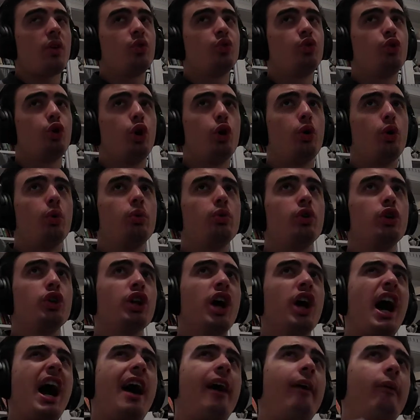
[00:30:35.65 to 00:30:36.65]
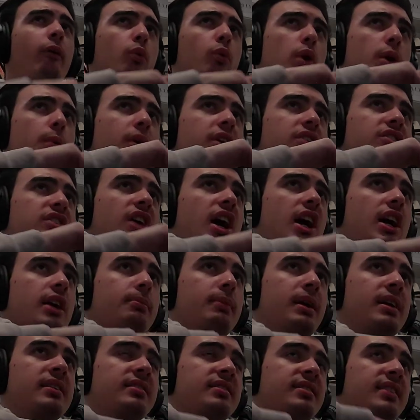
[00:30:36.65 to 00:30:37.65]
So you know how we were talking
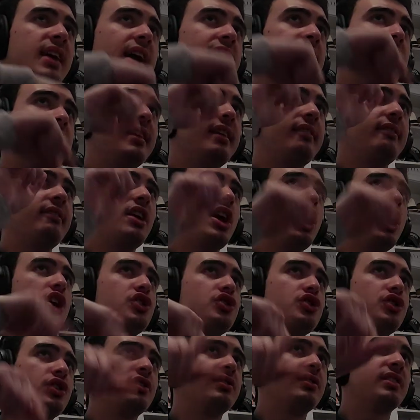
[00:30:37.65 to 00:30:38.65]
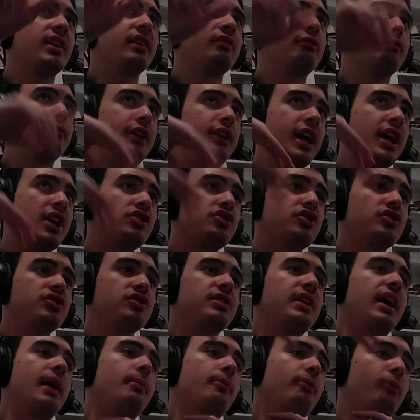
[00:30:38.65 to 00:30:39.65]
about standard deviations and
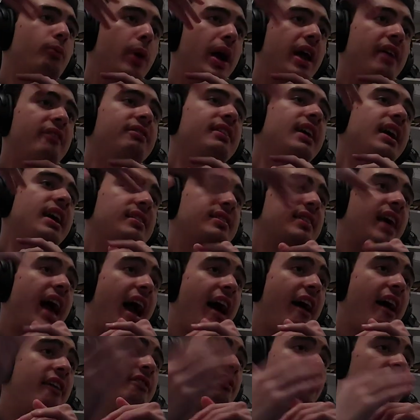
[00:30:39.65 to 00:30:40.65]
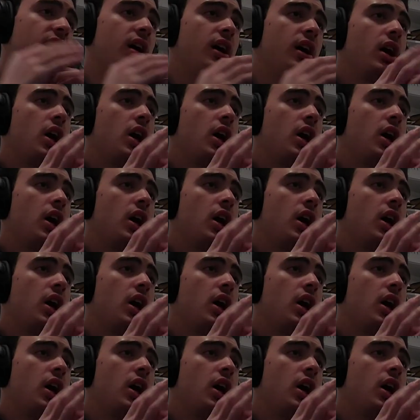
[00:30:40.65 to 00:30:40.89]
ranges that wavelengths have.